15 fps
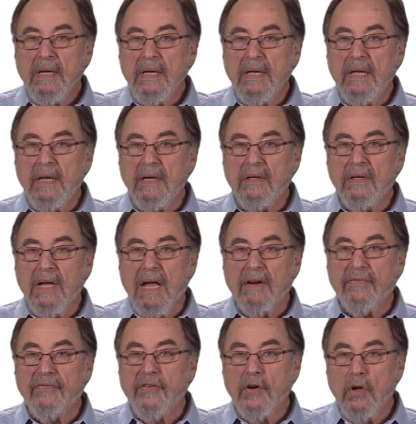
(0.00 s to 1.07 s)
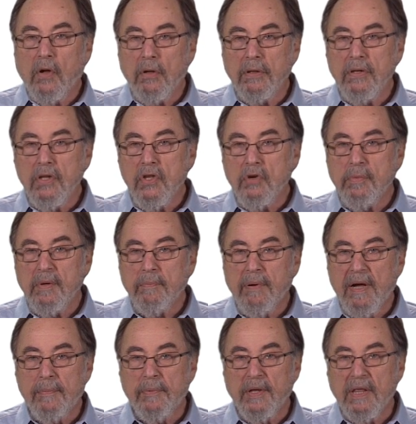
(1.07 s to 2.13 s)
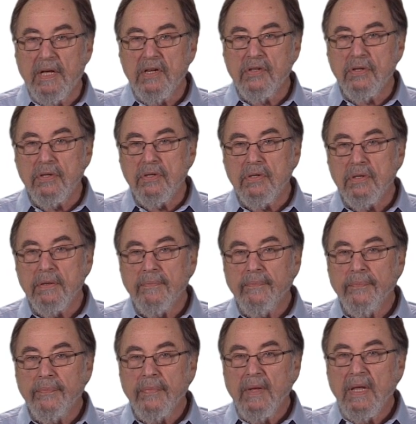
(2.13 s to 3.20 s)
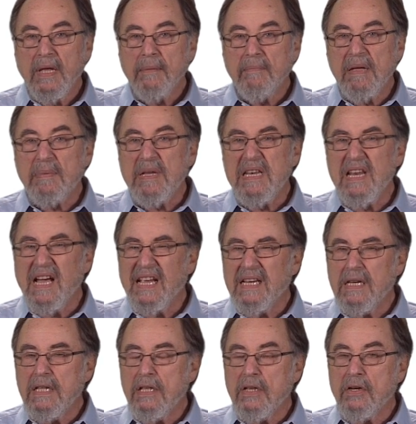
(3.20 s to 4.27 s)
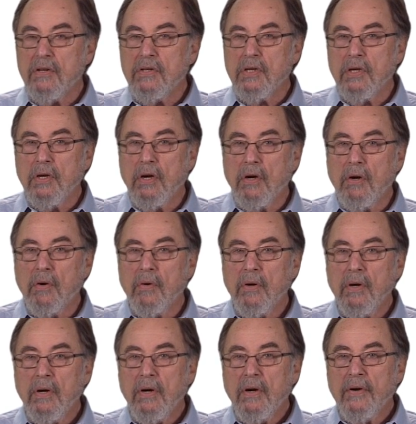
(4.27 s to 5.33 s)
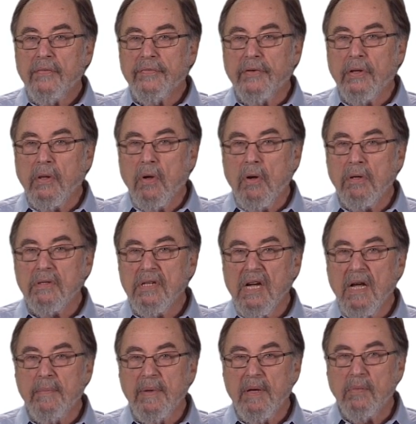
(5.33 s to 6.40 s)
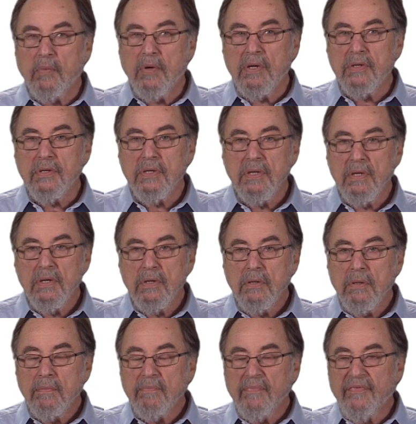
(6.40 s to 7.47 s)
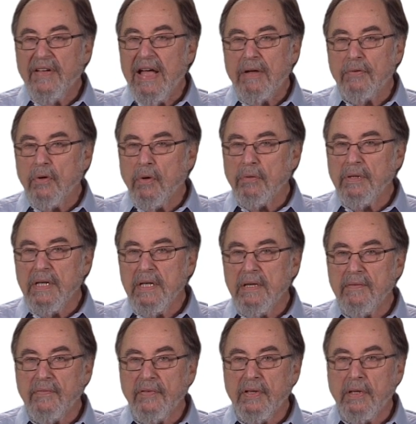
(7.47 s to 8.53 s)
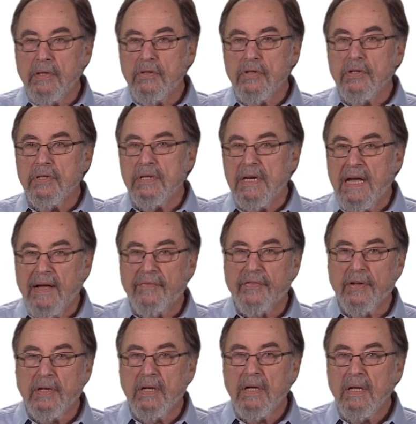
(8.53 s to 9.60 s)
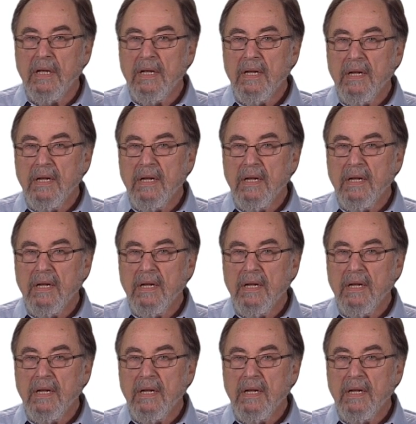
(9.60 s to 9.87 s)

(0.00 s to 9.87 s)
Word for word: It got a foothold in the human populations maybe 90 years ago for a long time, it was found only in villages in Africa.